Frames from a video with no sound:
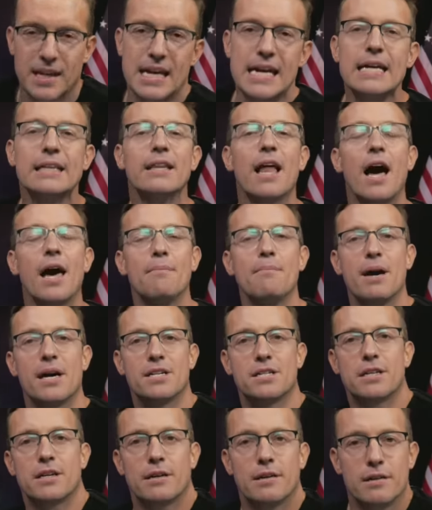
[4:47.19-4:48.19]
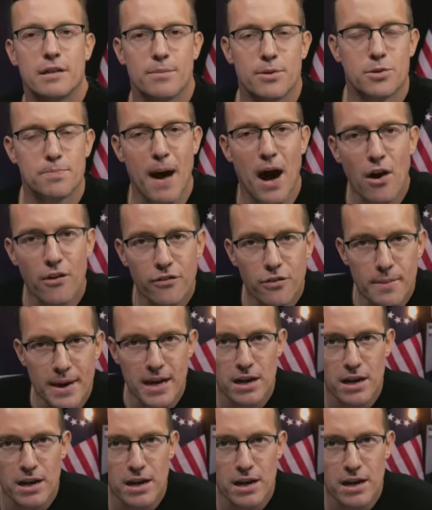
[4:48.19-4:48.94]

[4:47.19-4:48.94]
him. Elon Musk, the most powerful